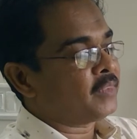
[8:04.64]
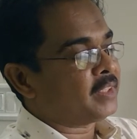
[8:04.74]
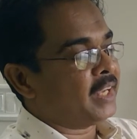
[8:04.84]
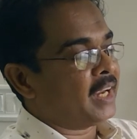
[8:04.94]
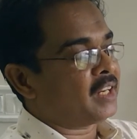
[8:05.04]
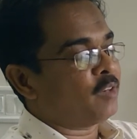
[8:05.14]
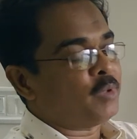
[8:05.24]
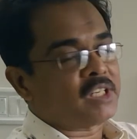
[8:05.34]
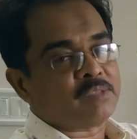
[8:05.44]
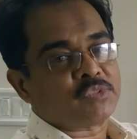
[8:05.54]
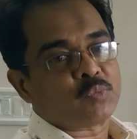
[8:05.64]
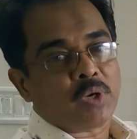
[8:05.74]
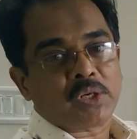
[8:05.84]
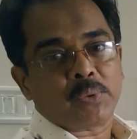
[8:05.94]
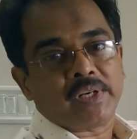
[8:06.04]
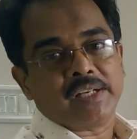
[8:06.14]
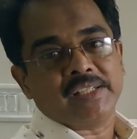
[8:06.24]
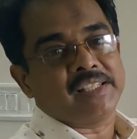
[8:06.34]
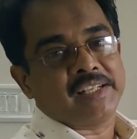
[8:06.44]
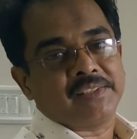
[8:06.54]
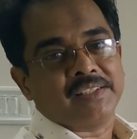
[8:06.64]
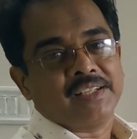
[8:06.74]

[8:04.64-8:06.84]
the angle becomes 120 degree.